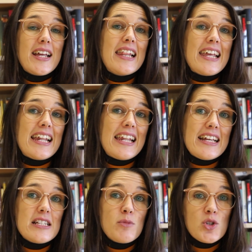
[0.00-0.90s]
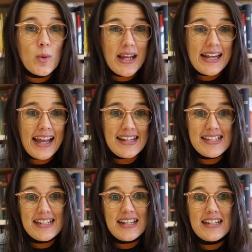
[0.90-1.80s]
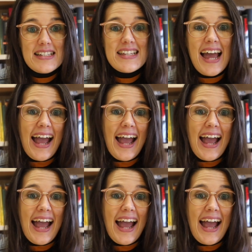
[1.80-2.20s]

clear links between case studies